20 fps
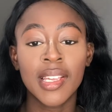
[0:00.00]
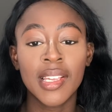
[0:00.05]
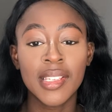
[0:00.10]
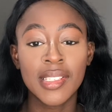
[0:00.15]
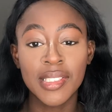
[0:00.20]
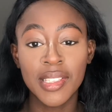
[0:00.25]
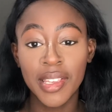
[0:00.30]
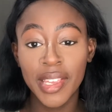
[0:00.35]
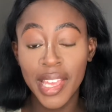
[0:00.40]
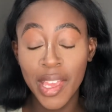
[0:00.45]

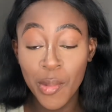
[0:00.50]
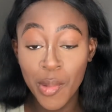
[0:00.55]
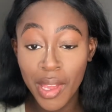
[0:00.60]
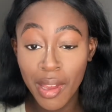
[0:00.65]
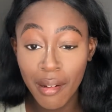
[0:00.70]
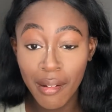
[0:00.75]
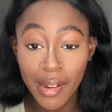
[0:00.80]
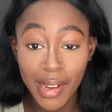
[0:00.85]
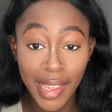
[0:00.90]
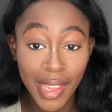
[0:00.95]
So here we
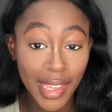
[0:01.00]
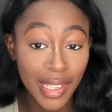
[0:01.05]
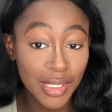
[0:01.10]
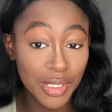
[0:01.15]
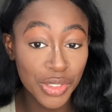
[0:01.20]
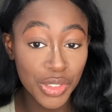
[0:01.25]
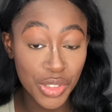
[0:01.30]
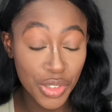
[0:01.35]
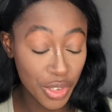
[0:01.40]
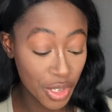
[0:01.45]
are
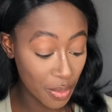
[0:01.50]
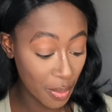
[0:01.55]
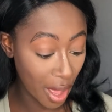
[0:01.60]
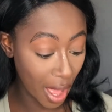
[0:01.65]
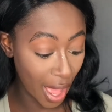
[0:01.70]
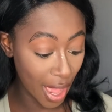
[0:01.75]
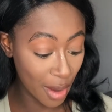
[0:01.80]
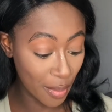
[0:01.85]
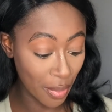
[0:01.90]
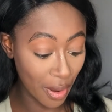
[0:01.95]
again, doing my
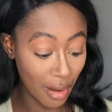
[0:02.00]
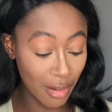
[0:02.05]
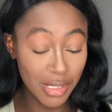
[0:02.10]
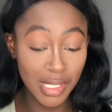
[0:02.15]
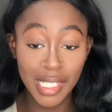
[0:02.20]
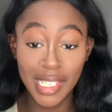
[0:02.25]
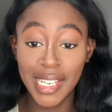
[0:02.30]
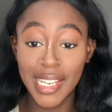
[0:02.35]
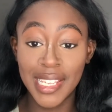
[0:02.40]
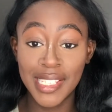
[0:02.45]
eyebrows
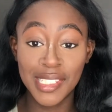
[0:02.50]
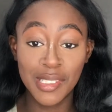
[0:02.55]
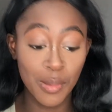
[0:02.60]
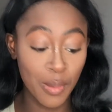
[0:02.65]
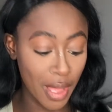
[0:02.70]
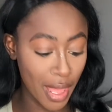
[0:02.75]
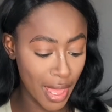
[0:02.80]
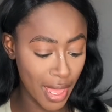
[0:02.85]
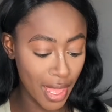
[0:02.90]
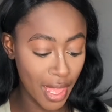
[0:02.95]
the lazy
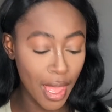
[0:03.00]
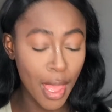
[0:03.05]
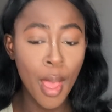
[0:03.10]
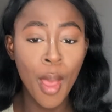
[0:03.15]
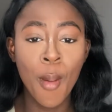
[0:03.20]
way.